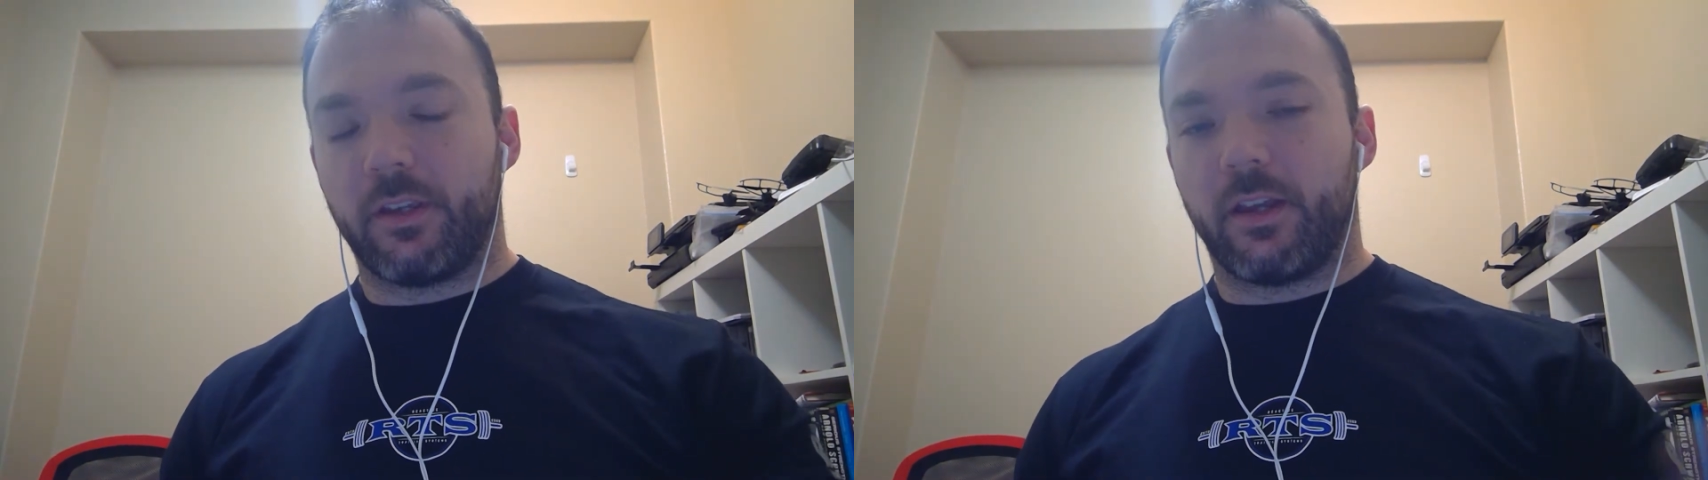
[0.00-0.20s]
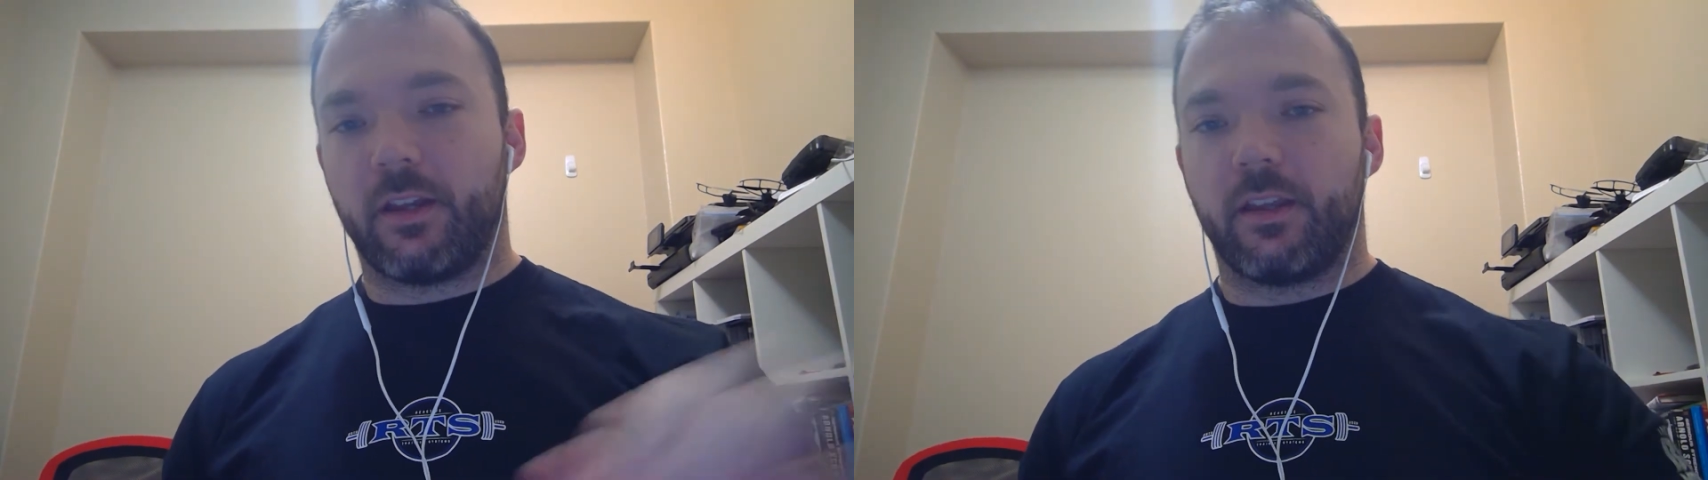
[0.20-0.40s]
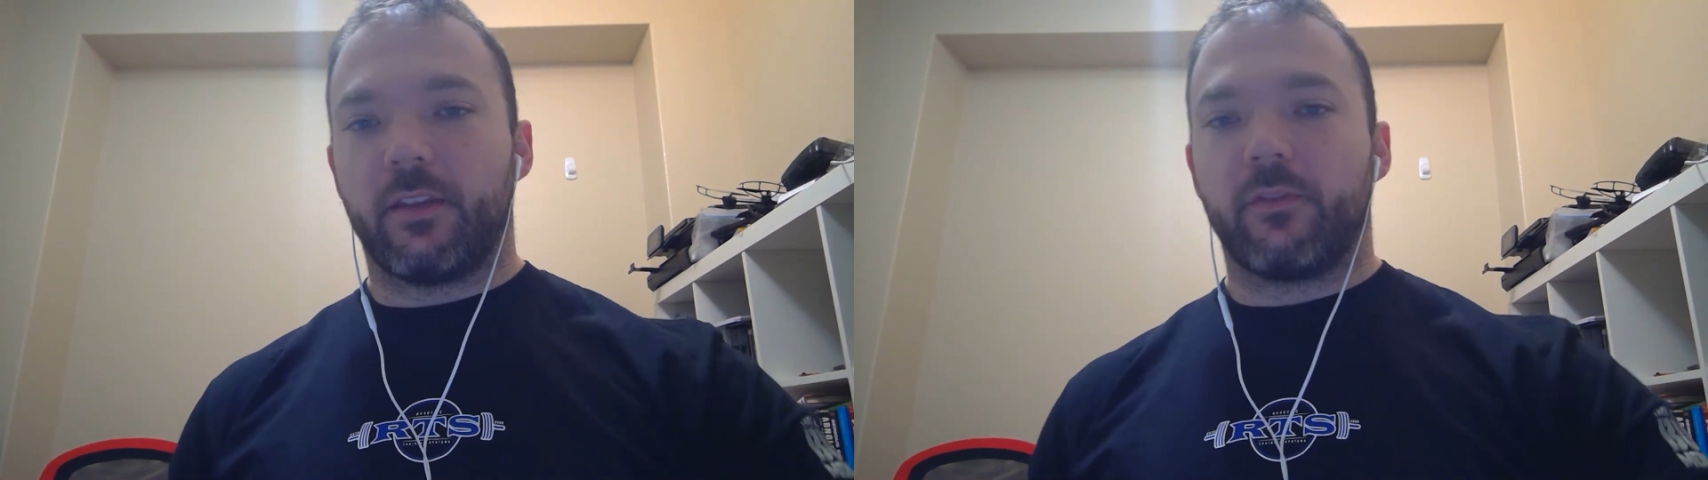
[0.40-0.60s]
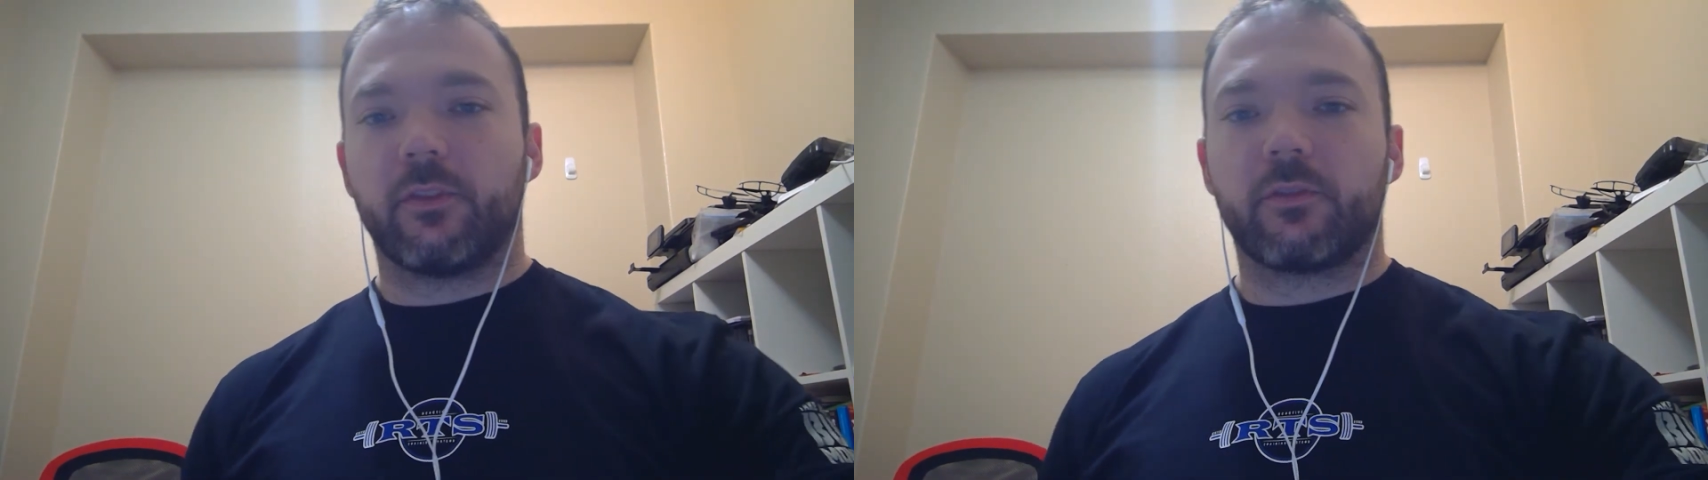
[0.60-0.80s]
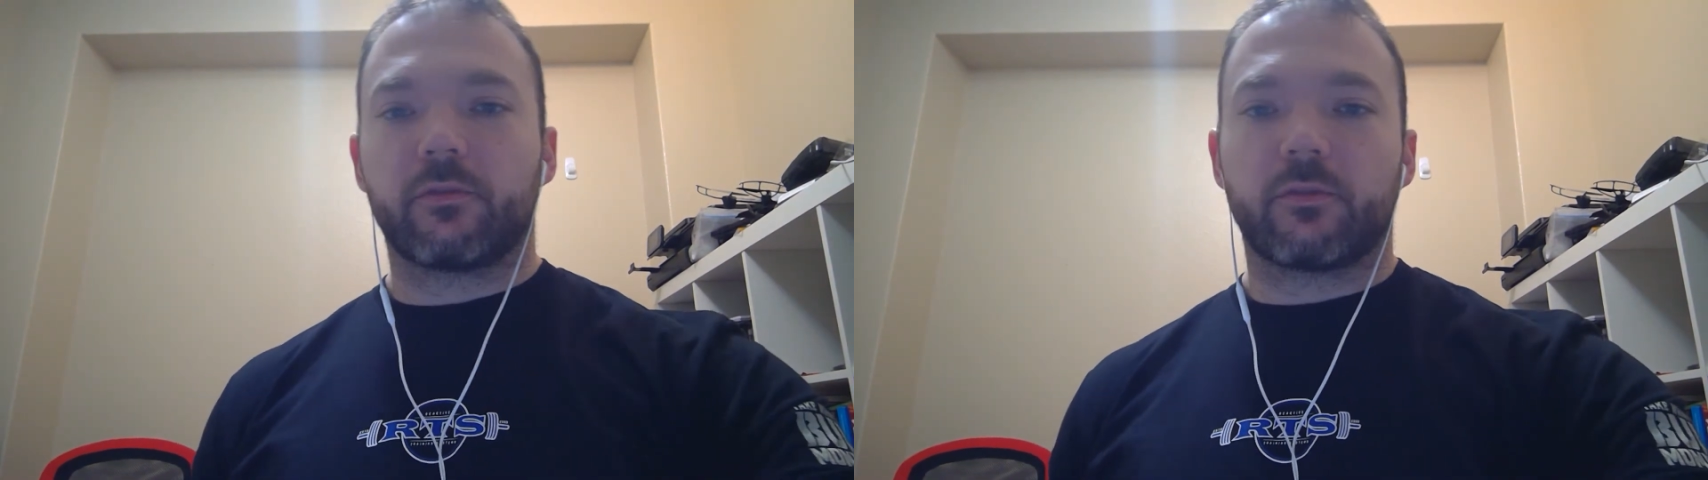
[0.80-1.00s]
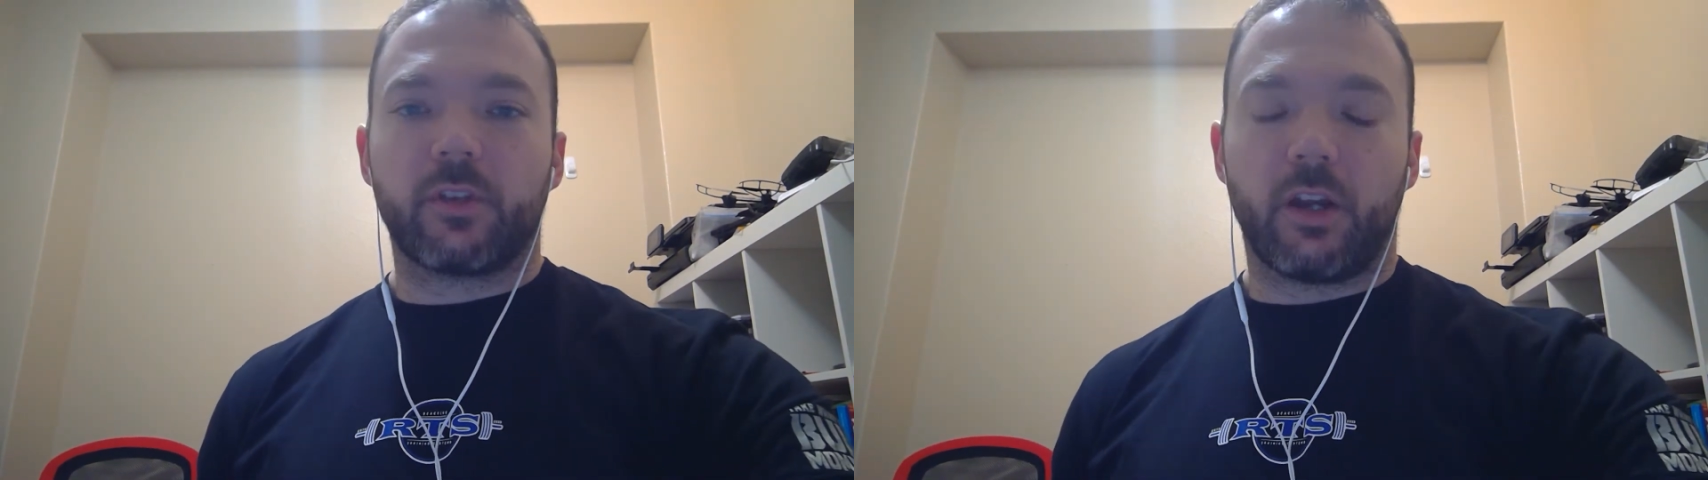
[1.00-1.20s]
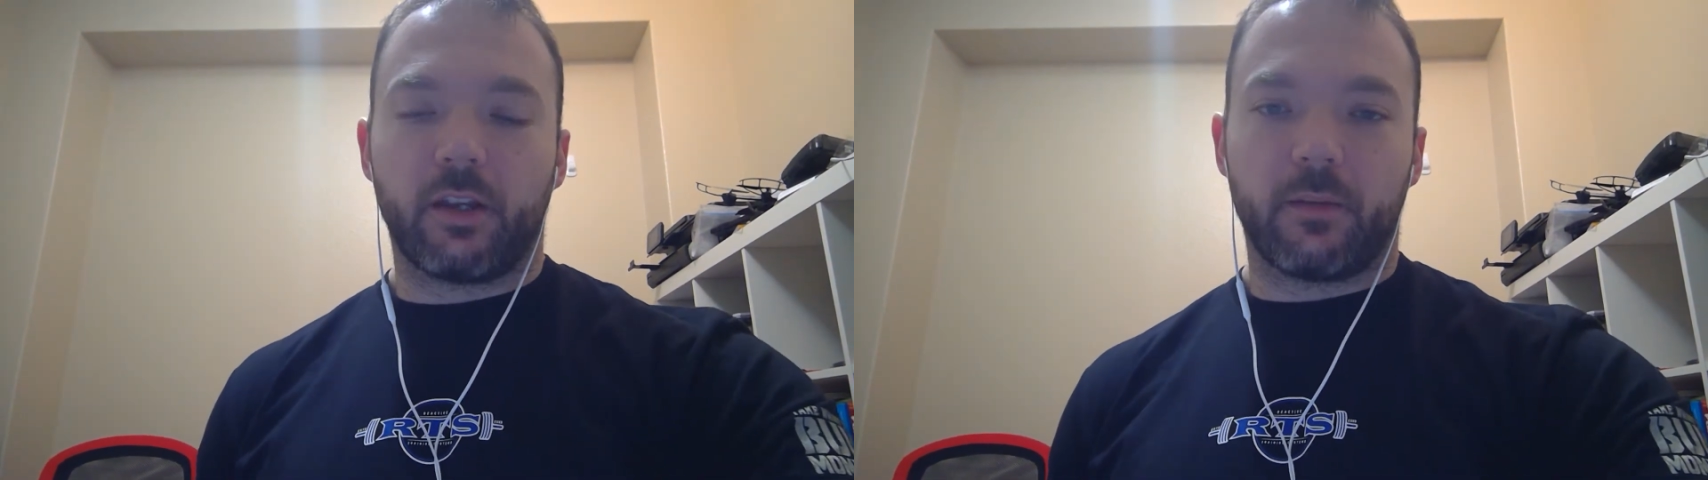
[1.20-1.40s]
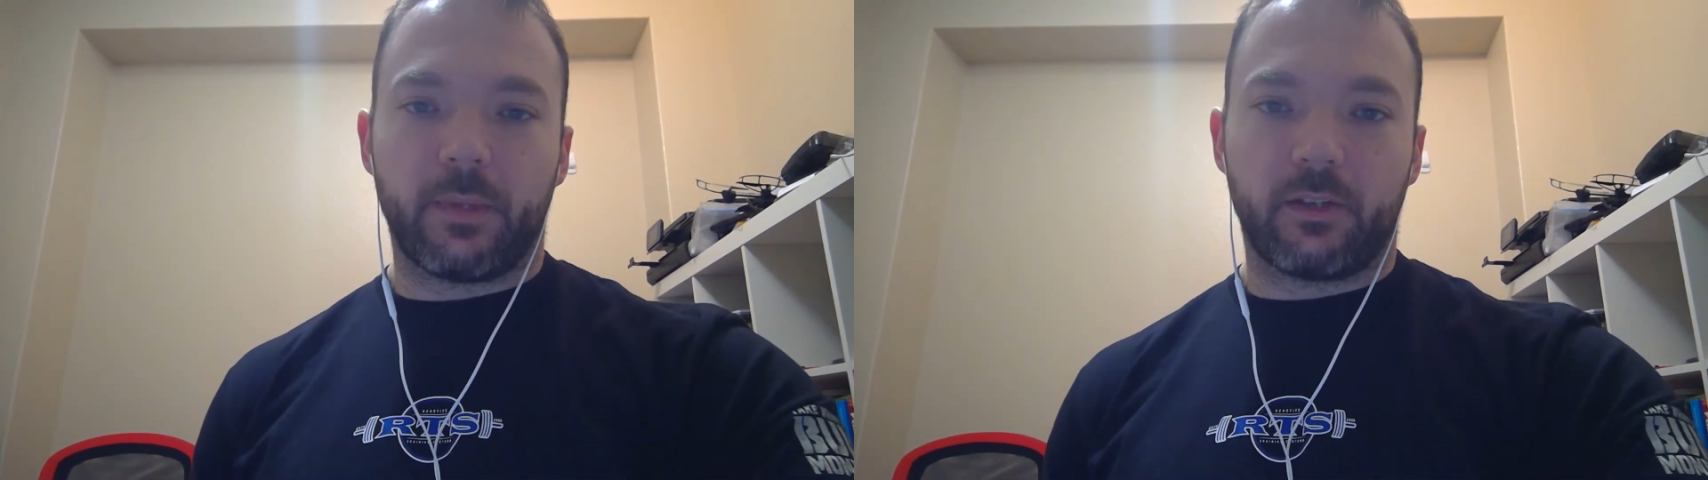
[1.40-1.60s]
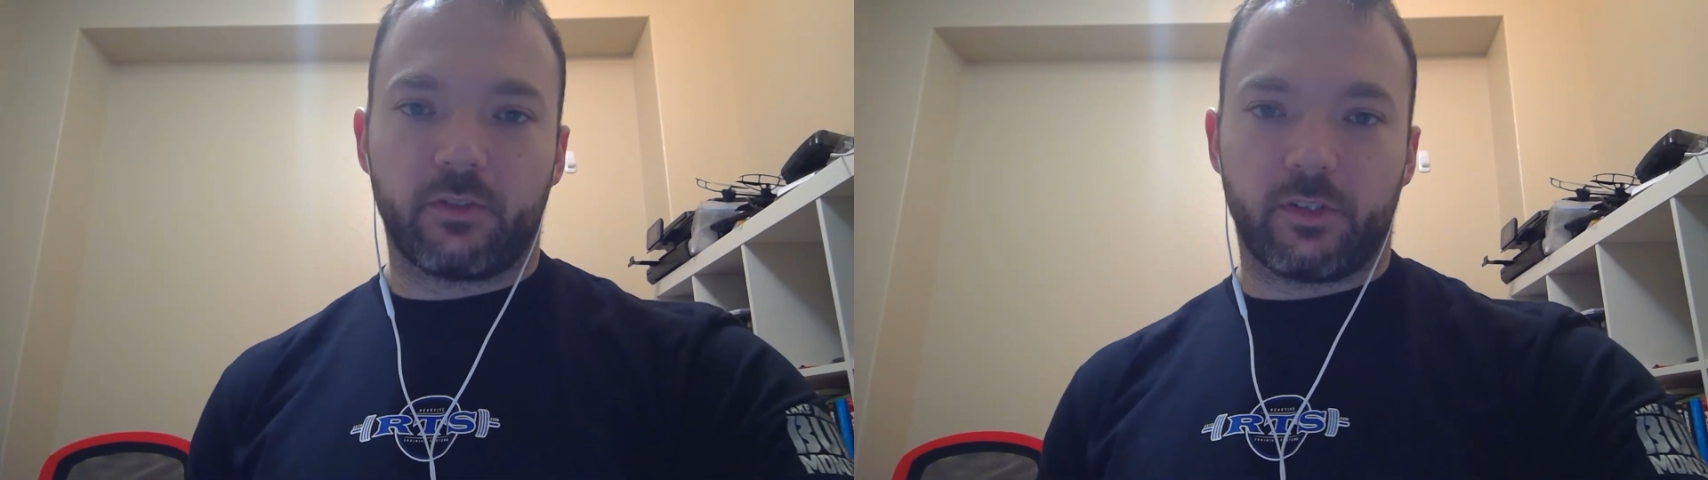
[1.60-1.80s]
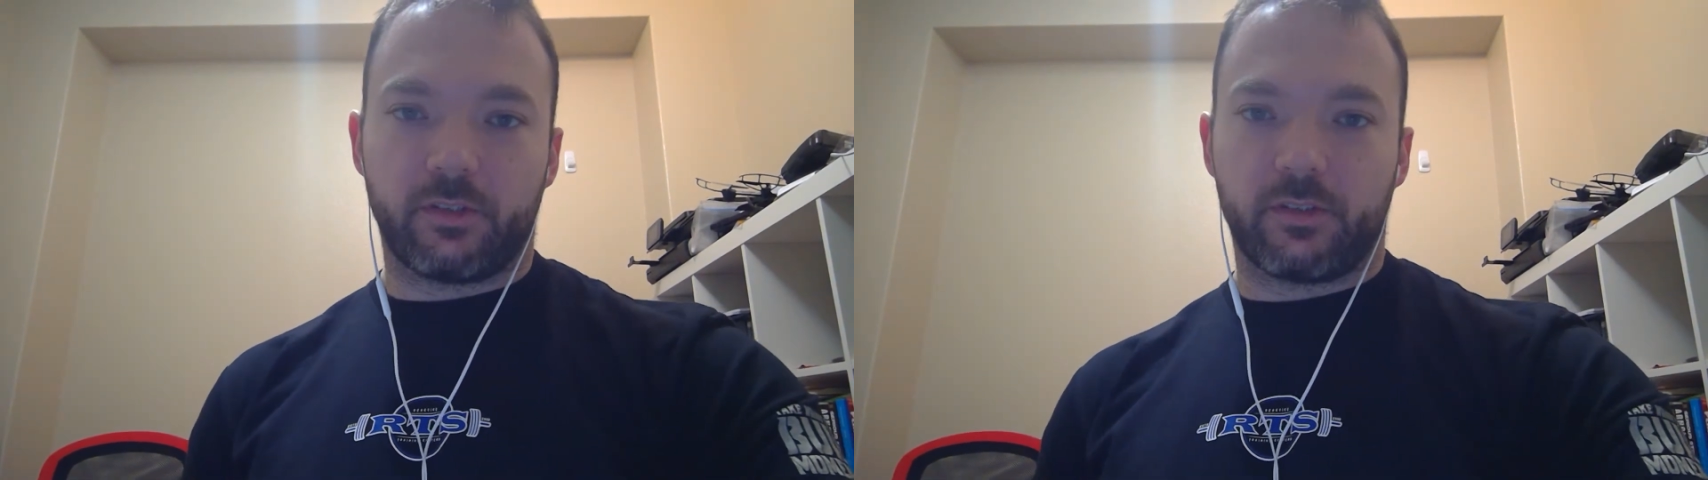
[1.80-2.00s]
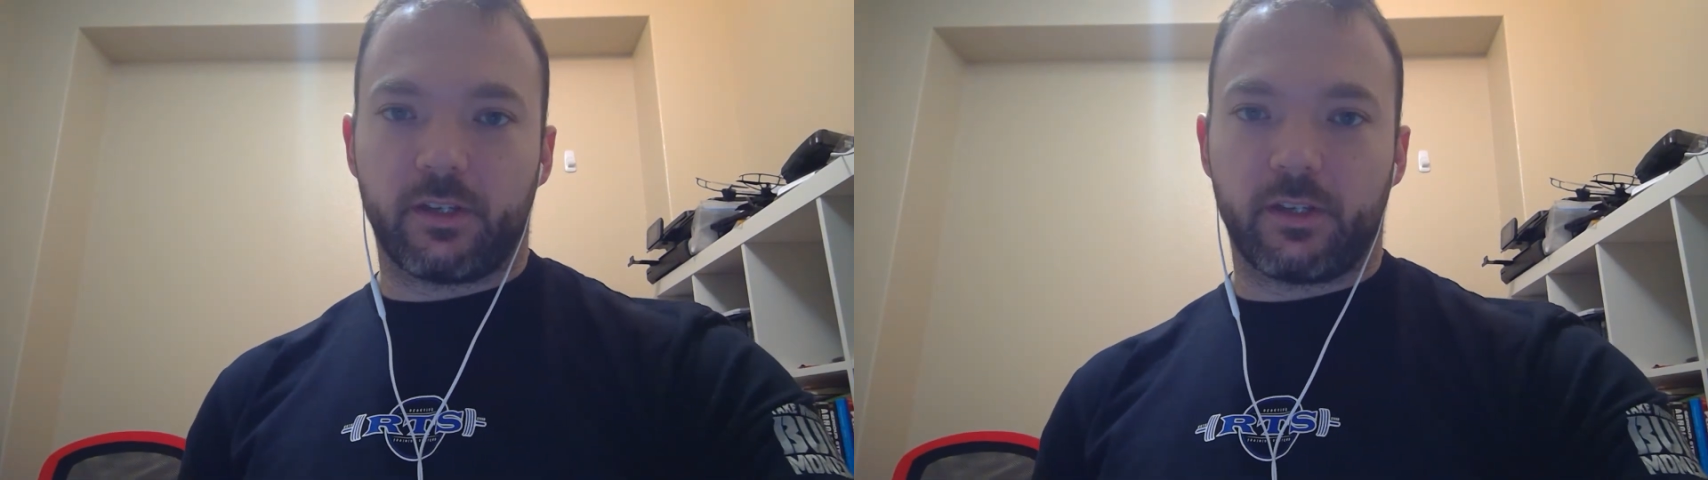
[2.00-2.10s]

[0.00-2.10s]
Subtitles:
If you're talking about just